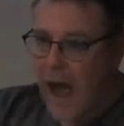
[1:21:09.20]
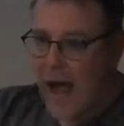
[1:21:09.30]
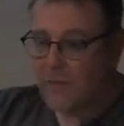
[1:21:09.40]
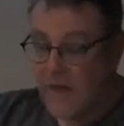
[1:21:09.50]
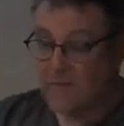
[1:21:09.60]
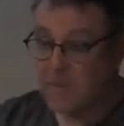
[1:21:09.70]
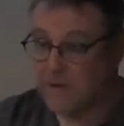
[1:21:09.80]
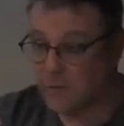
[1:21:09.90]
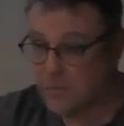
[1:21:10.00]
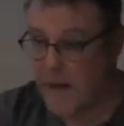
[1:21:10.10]
and they've
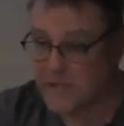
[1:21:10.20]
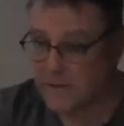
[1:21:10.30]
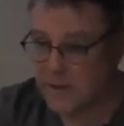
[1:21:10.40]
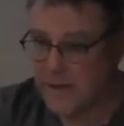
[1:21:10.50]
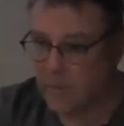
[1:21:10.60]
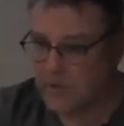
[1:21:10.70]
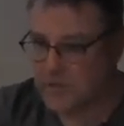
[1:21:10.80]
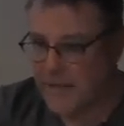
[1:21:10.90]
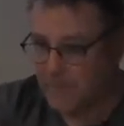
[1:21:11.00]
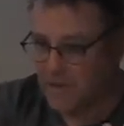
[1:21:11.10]
been giving me passive income, which
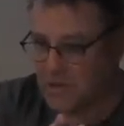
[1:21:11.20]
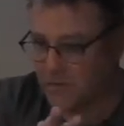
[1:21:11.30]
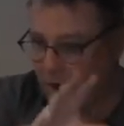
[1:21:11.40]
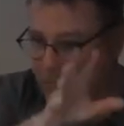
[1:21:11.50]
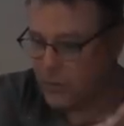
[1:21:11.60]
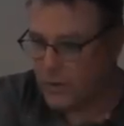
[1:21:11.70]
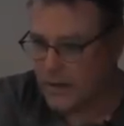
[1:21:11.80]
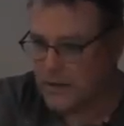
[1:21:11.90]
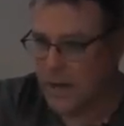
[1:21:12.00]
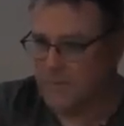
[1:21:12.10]
has allowed me to survive through the
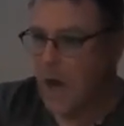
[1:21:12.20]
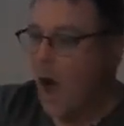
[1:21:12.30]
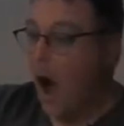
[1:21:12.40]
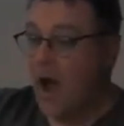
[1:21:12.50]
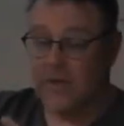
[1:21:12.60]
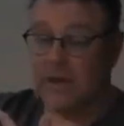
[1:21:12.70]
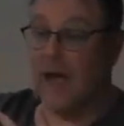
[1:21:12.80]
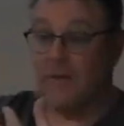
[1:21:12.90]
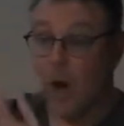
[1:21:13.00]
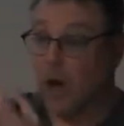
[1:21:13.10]
lean times. I
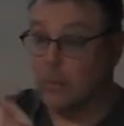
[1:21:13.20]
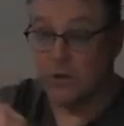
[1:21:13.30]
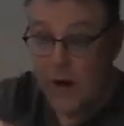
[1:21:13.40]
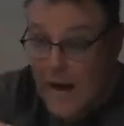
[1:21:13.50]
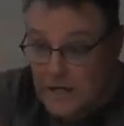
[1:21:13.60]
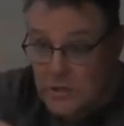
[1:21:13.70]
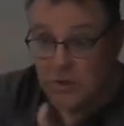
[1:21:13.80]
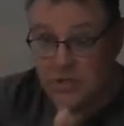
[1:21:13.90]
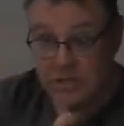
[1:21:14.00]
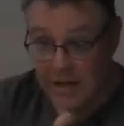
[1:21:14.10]
then had the Hollywood trailers, which is